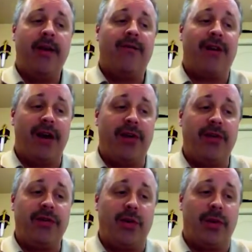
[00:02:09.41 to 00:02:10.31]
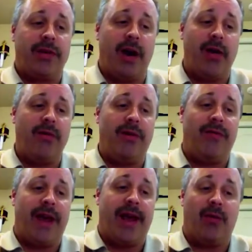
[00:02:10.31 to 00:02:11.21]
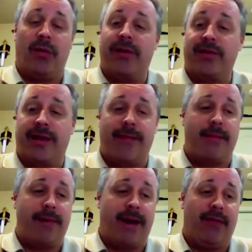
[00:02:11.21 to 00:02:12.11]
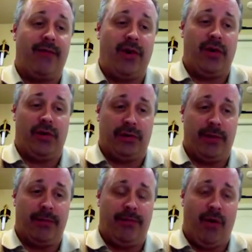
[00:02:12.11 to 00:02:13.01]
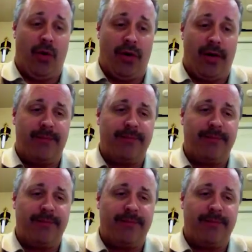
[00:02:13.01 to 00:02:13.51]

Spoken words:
Failure to return the van with the same amount of fuel. 4.